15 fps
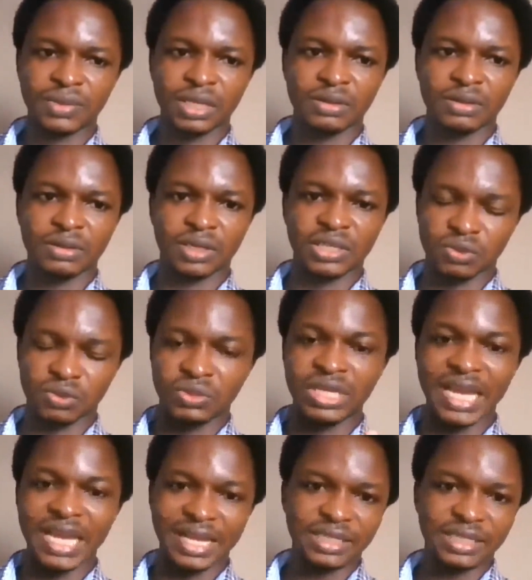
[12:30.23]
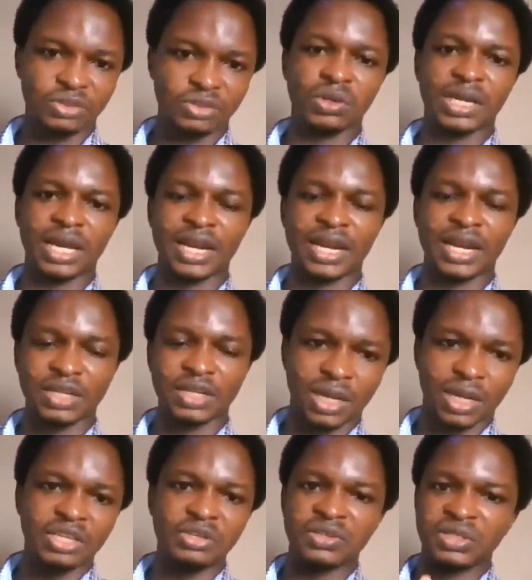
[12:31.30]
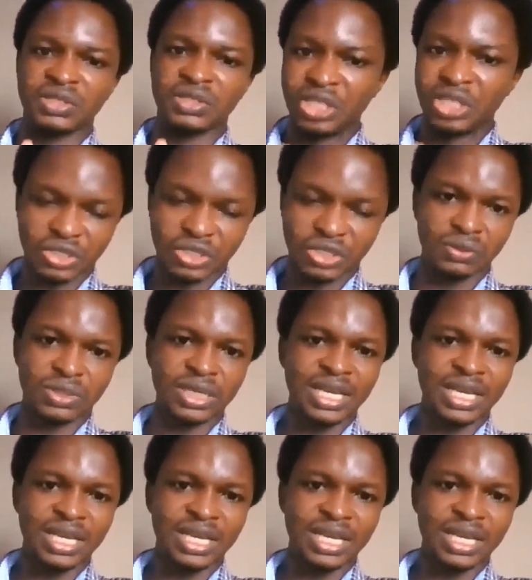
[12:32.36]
Okay, so yes, you can actually use Gsuite.